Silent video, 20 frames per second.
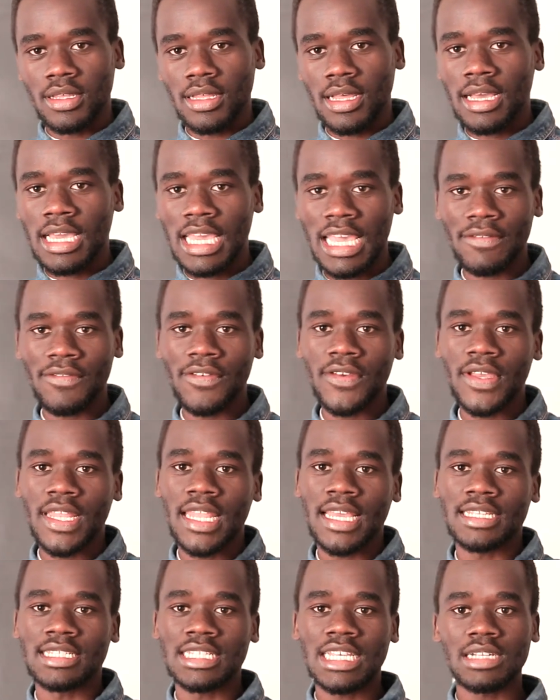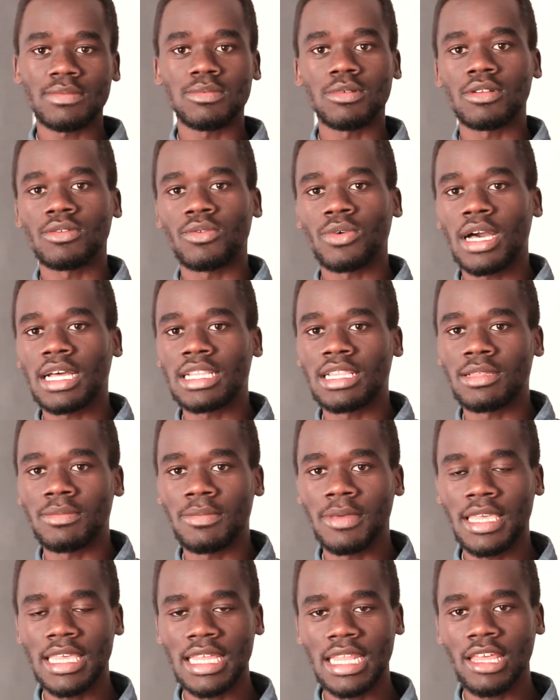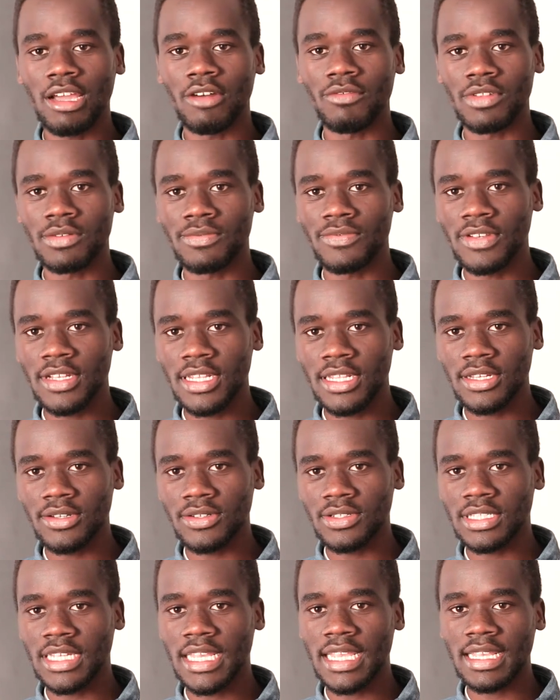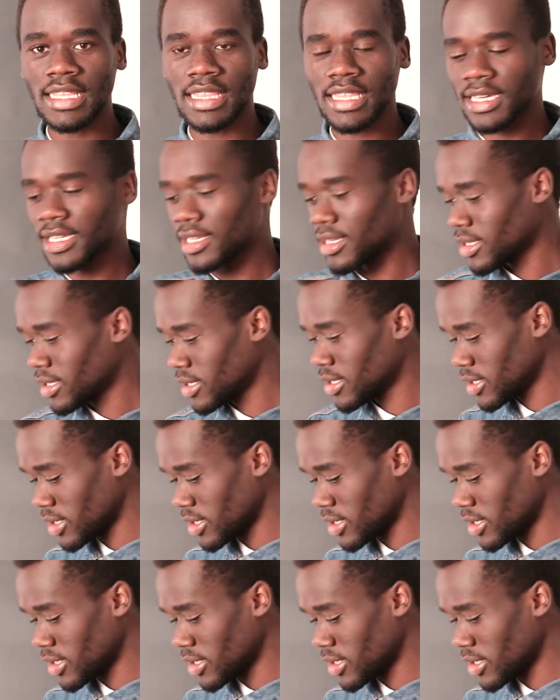I gave you an example at the beginning of the video saying that